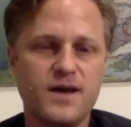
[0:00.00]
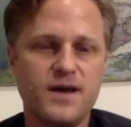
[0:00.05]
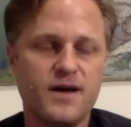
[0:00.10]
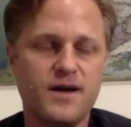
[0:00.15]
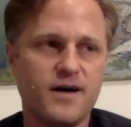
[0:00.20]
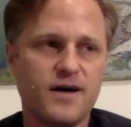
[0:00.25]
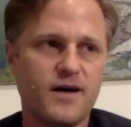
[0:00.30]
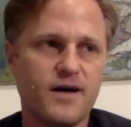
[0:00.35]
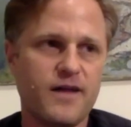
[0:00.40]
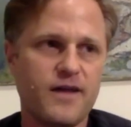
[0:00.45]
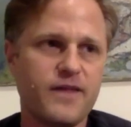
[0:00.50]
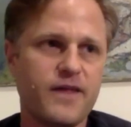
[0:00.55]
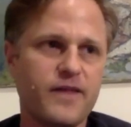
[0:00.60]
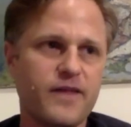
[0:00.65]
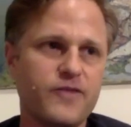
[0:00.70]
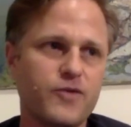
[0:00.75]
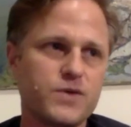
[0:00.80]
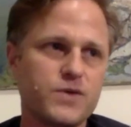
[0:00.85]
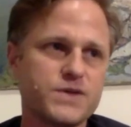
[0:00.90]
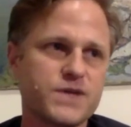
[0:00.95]
And then
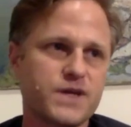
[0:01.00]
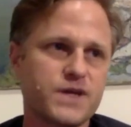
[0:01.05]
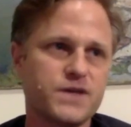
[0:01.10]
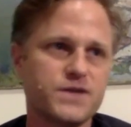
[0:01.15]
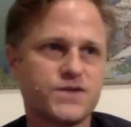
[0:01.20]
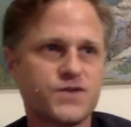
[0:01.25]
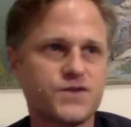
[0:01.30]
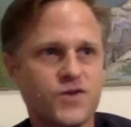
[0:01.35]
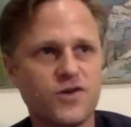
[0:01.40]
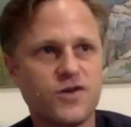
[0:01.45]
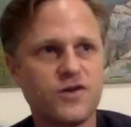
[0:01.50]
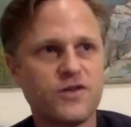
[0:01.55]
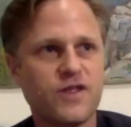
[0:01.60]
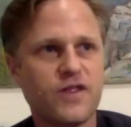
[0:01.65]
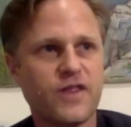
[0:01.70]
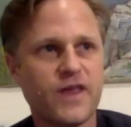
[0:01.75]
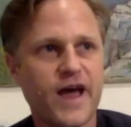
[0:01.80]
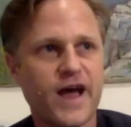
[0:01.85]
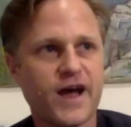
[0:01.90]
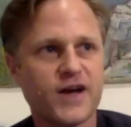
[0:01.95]
there was a concern that
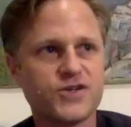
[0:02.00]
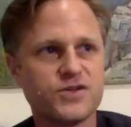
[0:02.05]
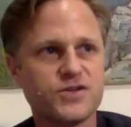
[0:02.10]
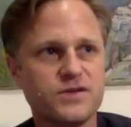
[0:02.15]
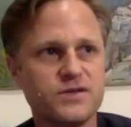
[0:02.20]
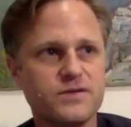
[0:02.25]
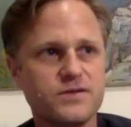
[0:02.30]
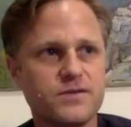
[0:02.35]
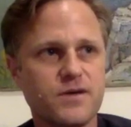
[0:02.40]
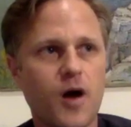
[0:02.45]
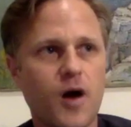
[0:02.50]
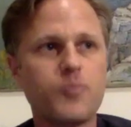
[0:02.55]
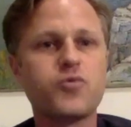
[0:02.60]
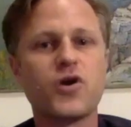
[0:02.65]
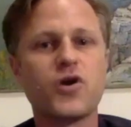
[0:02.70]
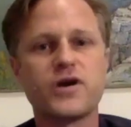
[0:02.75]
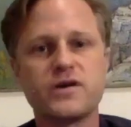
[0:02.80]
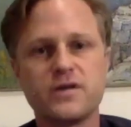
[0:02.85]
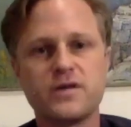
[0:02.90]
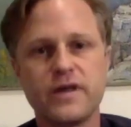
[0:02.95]
they actually
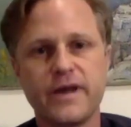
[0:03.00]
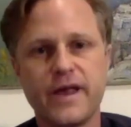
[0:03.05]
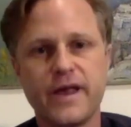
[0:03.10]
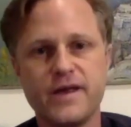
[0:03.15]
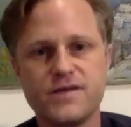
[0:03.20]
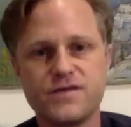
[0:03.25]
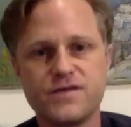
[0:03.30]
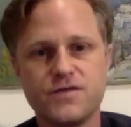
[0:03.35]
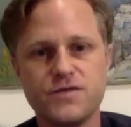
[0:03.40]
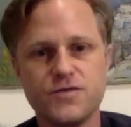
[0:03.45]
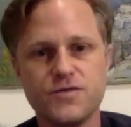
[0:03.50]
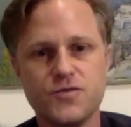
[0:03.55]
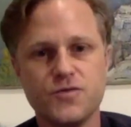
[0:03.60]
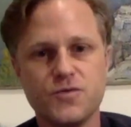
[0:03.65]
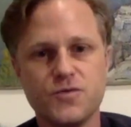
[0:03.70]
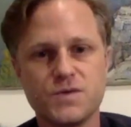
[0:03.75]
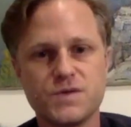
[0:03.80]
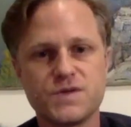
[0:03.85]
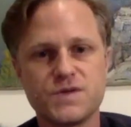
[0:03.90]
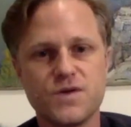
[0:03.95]
upregulate
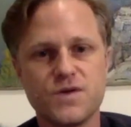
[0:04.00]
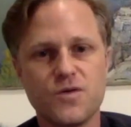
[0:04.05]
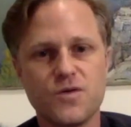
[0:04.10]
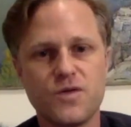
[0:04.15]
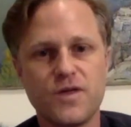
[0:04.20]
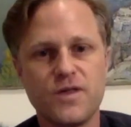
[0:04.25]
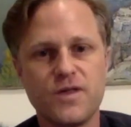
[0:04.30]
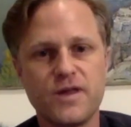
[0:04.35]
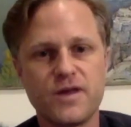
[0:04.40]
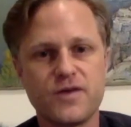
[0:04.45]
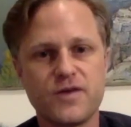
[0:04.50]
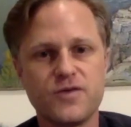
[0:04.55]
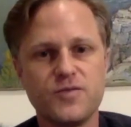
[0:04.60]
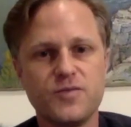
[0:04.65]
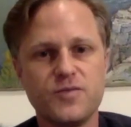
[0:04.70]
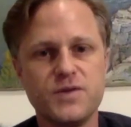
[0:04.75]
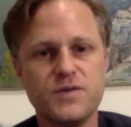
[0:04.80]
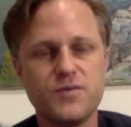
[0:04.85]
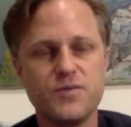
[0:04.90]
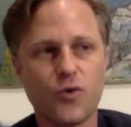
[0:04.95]
ACE2 so that they could
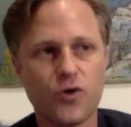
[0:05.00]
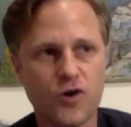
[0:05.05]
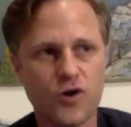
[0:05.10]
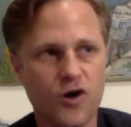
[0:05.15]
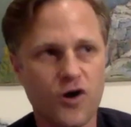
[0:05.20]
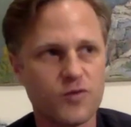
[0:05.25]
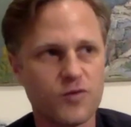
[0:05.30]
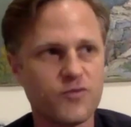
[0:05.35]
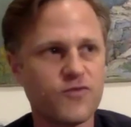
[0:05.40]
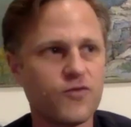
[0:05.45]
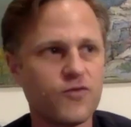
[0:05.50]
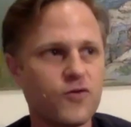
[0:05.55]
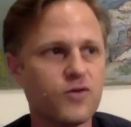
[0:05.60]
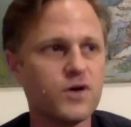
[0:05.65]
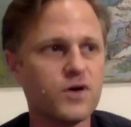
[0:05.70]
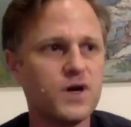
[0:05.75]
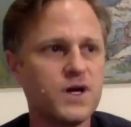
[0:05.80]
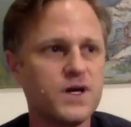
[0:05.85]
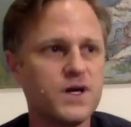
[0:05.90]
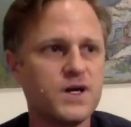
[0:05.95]
be more harmful.